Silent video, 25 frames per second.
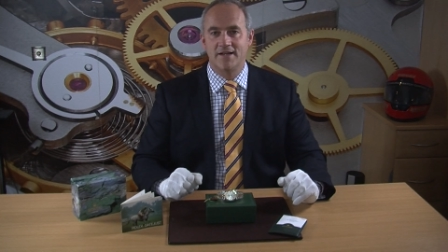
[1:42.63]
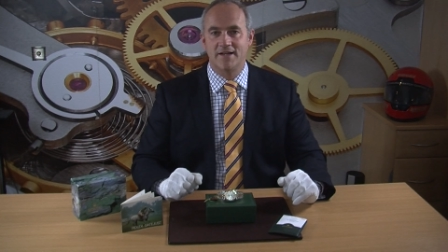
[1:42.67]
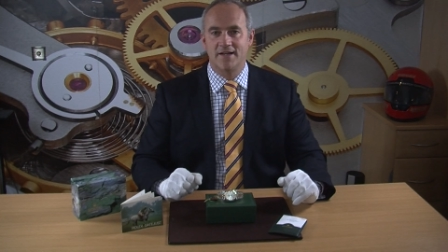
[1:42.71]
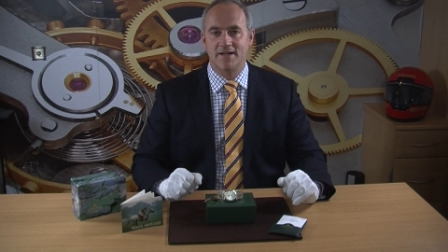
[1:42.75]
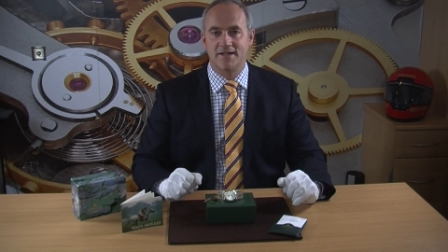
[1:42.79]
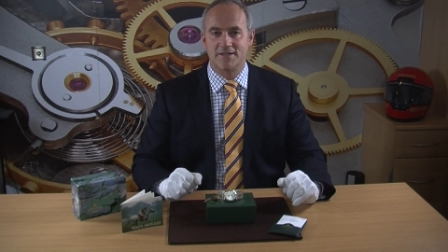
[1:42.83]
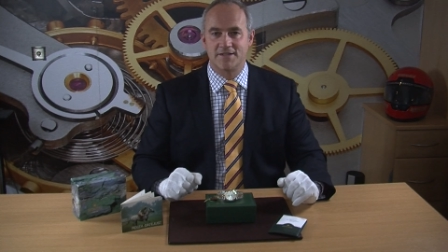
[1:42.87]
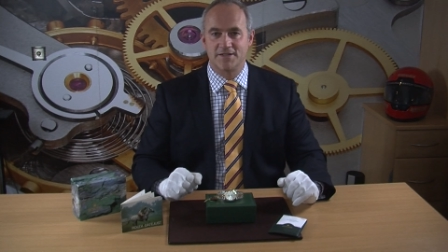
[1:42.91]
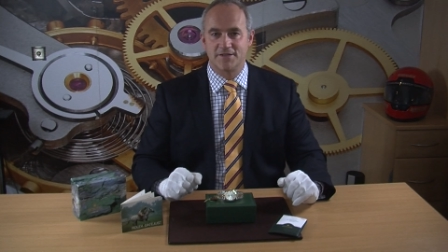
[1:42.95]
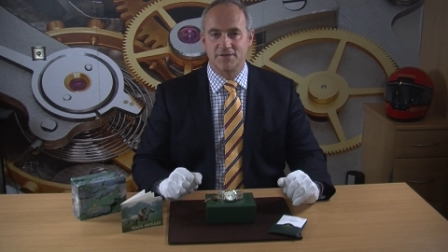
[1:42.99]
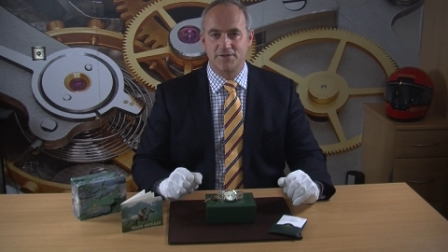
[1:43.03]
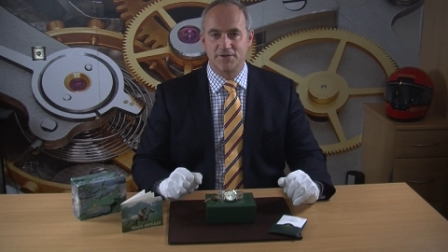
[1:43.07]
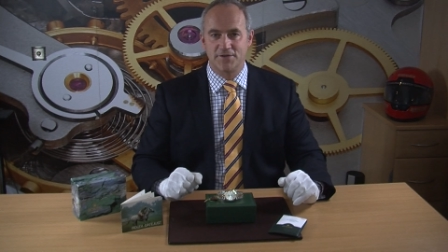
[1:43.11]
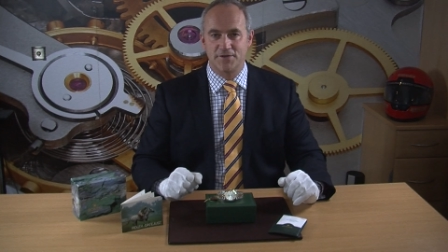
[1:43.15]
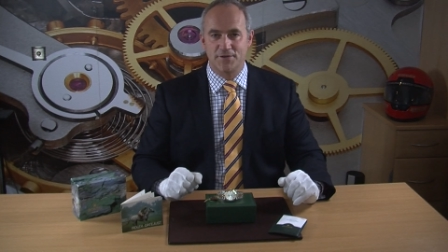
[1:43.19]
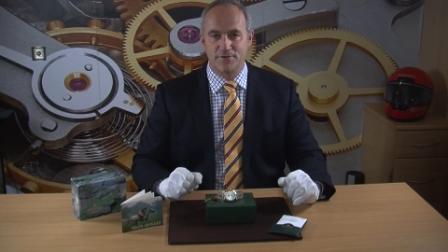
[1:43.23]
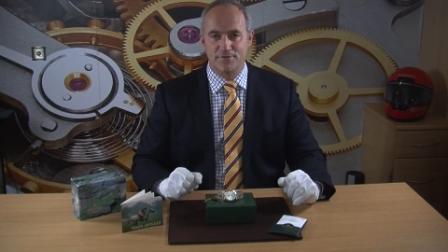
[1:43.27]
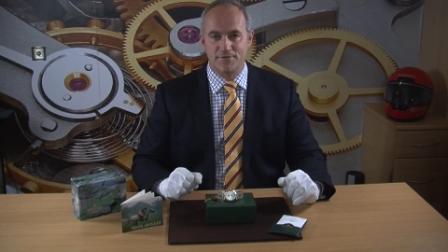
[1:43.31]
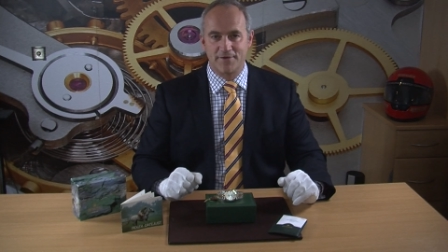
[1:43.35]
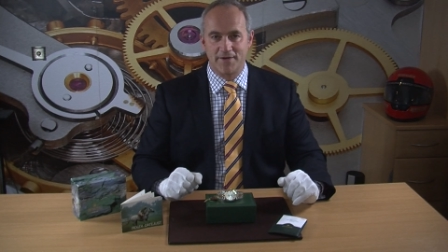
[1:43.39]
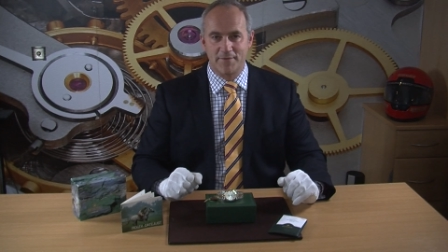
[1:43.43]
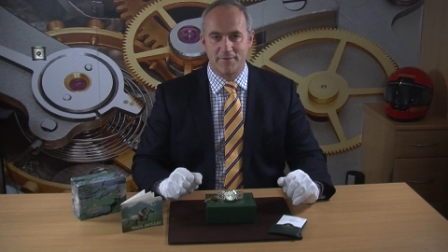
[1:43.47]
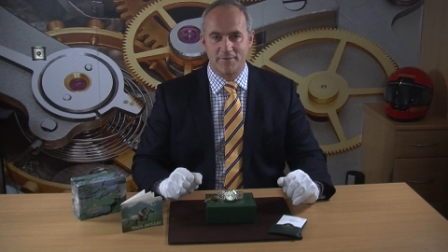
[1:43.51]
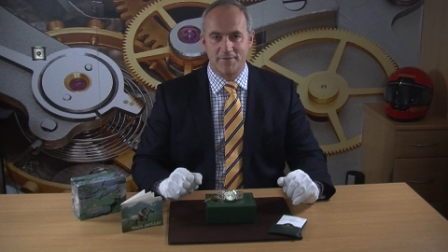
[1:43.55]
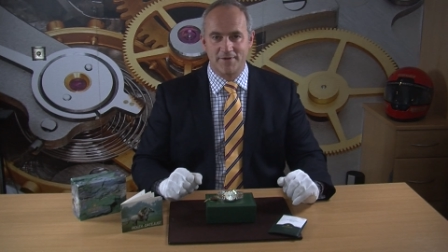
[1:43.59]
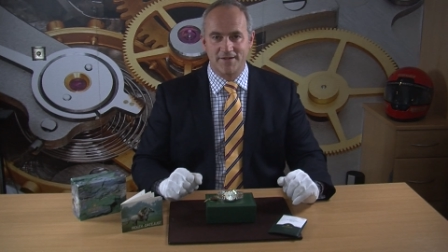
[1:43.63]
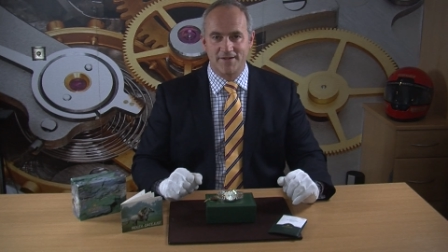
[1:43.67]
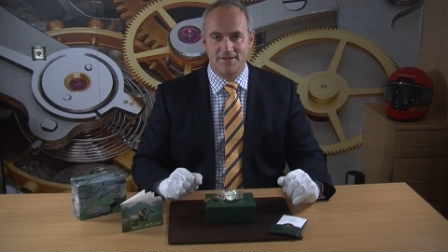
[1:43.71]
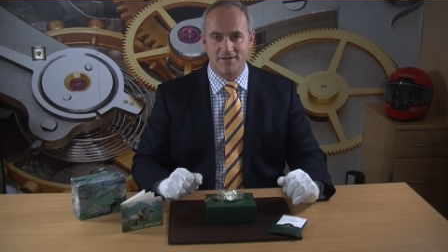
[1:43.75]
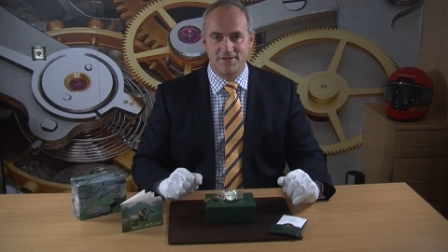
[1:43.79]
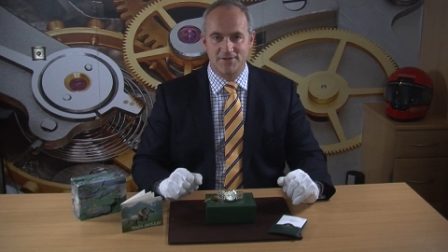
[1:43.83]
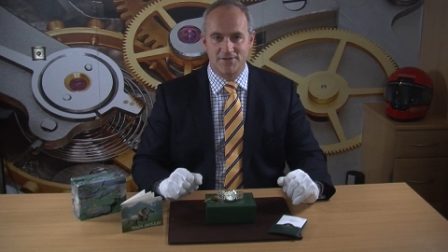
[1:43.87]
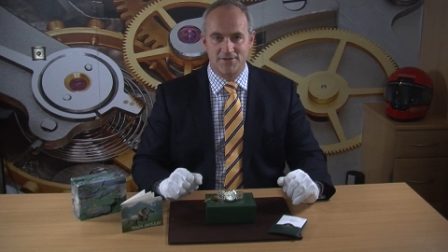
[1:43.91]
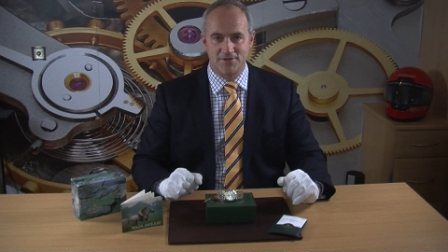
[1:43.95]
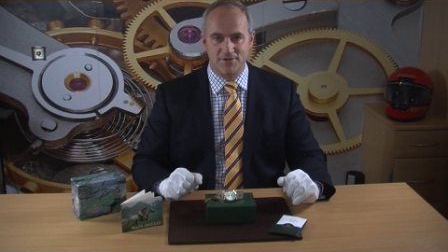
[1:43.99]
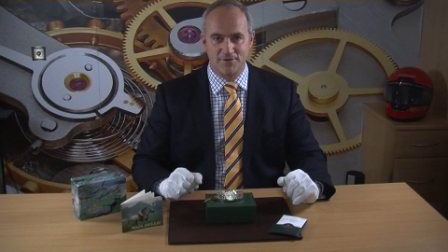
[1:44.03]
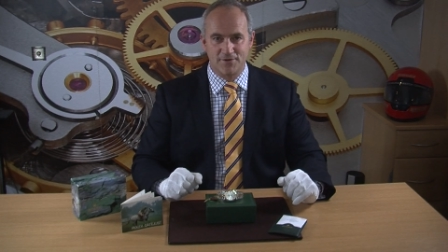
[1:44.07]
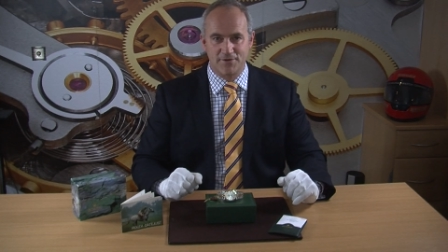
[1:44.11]
until November
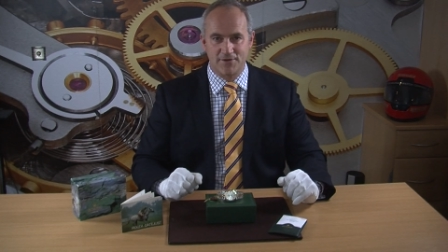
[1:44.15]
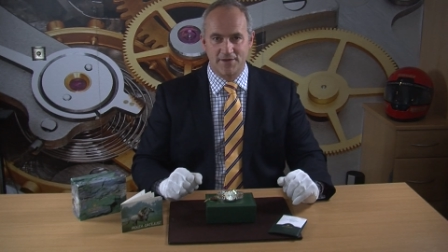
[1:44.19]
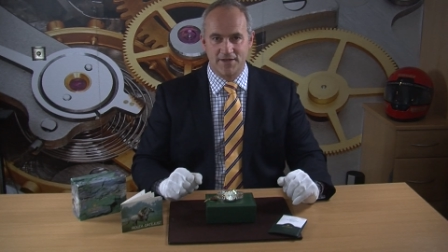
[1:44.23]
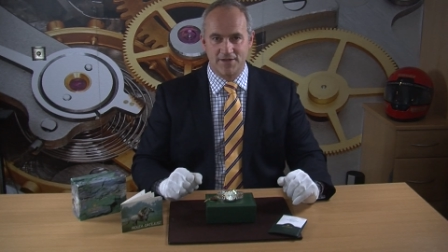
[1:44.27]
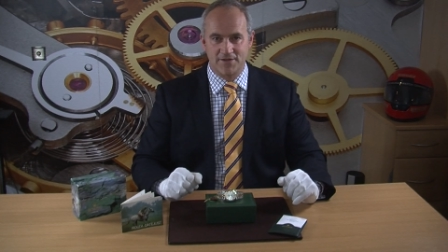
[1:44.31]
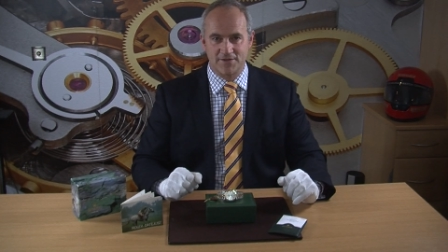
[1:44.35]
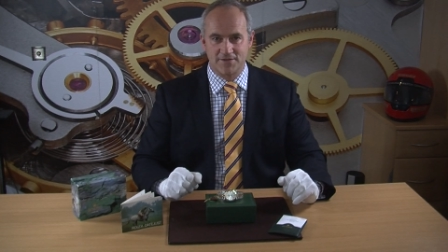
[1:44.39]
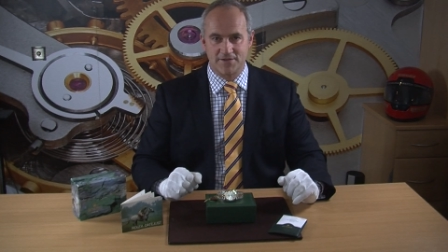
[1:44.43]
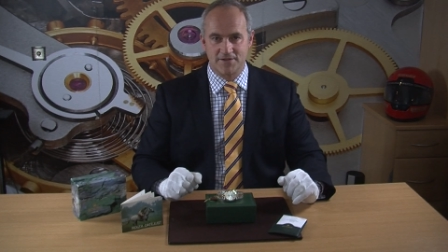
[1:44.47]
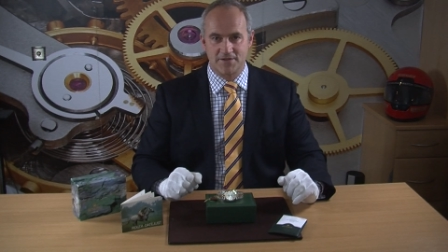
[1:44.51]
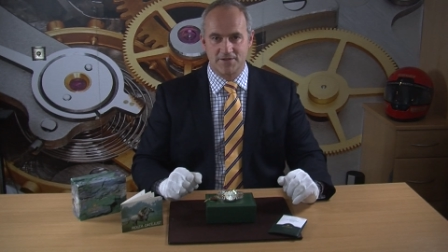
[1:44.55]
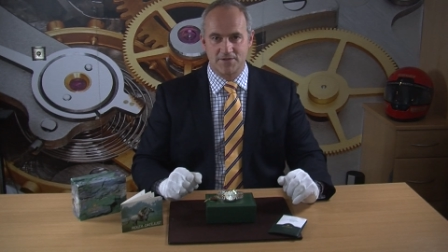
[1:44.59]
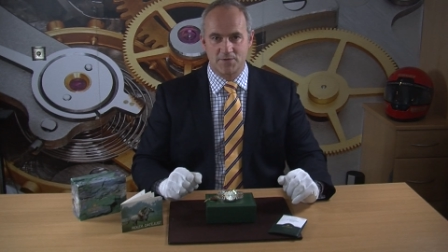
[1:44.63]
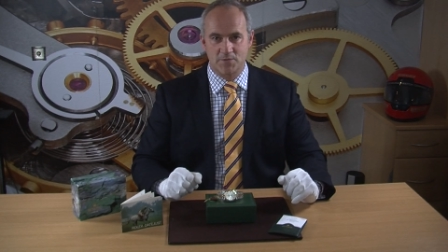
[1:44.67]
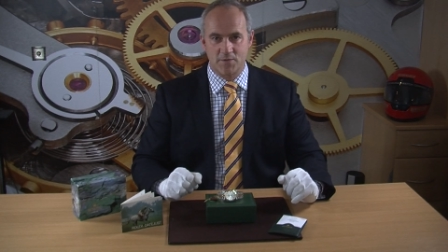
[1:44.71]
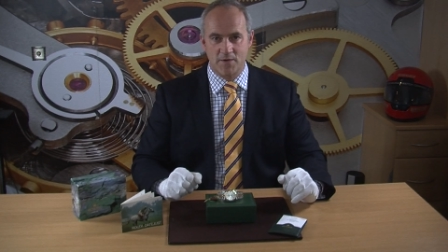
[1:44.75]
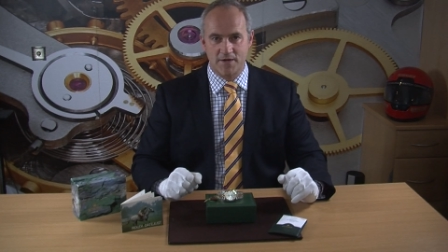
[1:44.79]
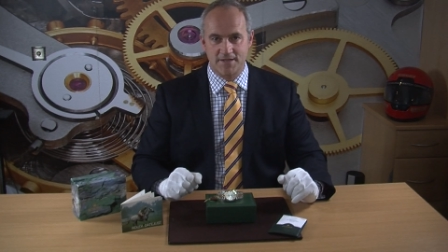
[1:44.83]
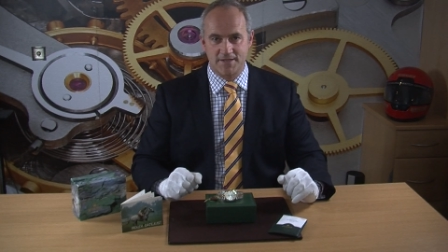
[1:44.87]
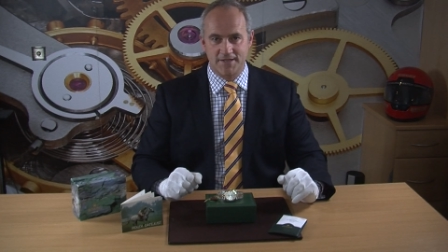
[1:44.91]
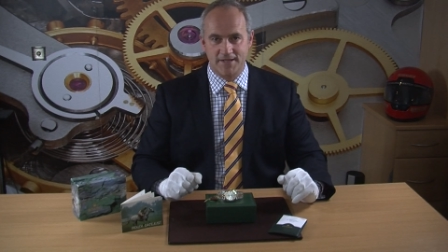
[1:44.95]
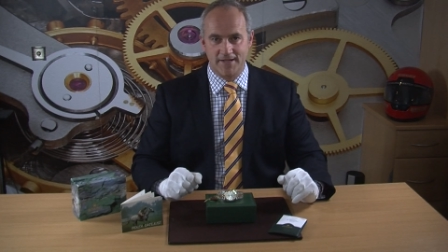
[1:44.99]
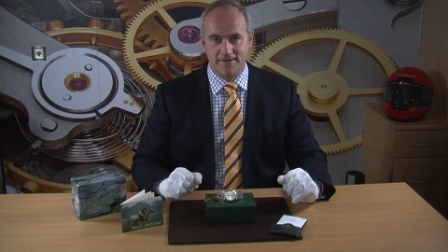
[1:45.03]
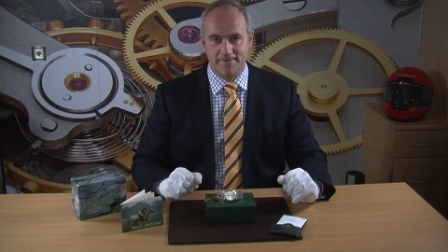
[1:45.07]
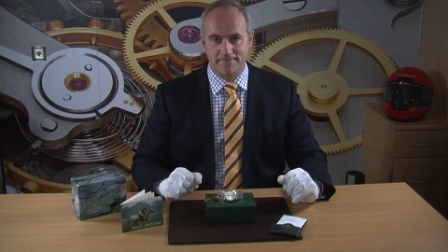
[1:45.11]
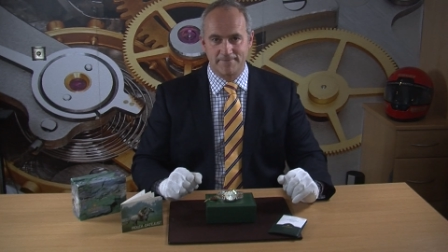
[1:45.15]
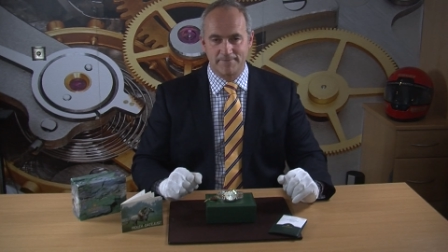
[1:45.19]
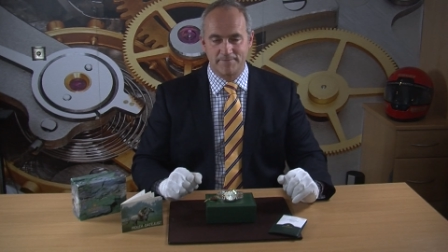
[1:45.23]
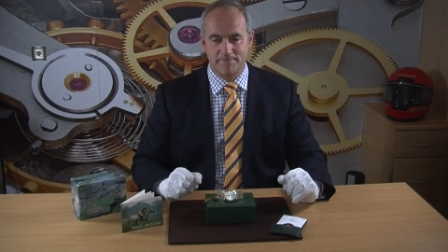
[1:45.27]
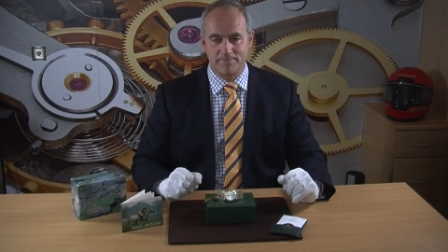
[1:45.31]
two thousand twenty.